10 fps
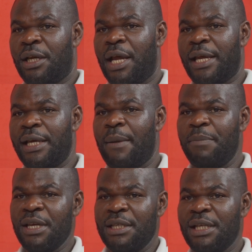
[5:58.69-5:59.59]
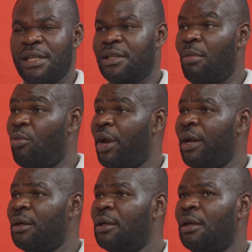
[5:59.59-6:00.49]
I get a big deal somewhere
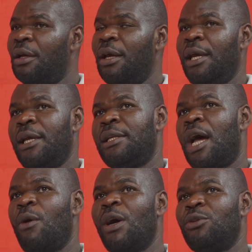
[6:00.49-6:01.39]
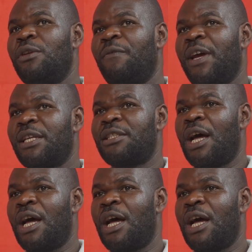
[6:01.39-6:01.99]
and I want to invest.